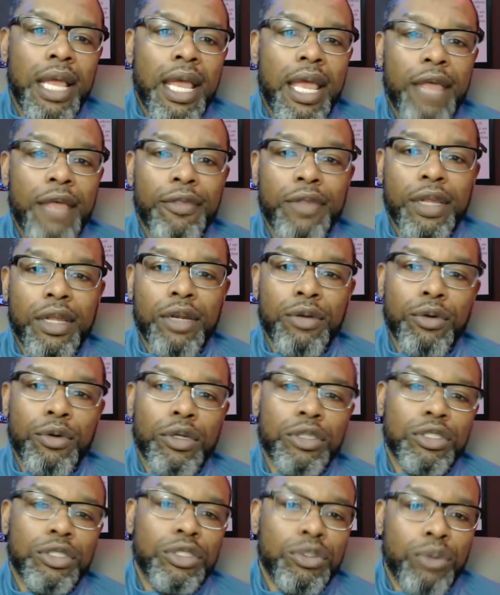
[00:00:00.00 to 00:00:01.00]
And then in
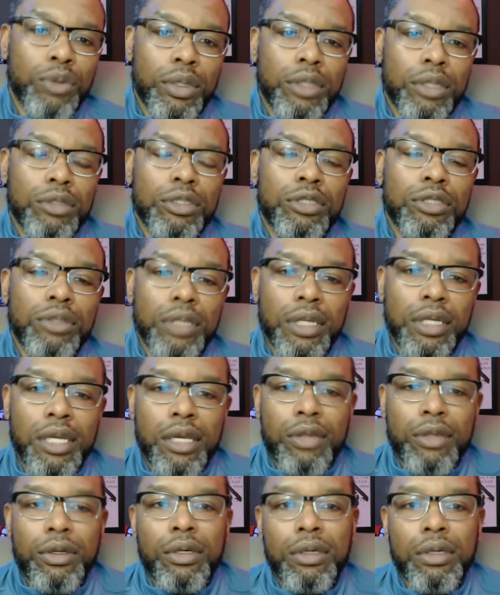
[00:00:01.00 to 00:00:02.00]
order to join those two
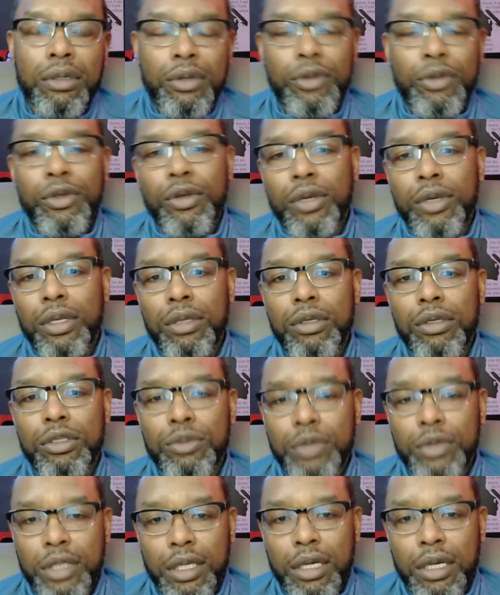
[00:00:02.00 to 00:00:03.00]
together, you can use
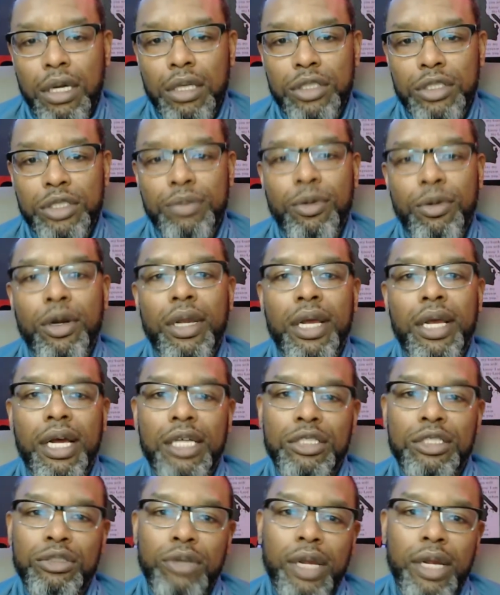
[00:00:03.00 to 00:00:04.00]
what they call a smart
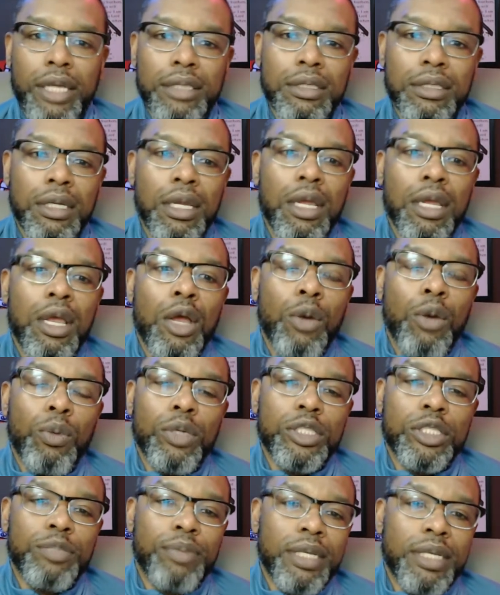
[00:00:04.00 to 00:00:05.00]
contract,
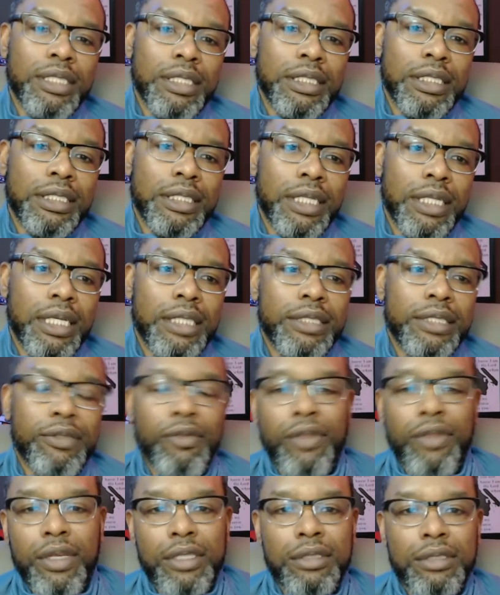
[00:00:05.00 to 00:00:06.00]
which basically says
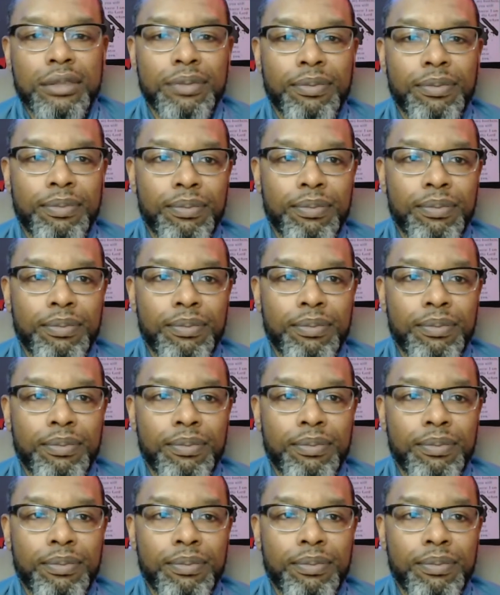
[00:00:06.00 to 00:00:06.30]
this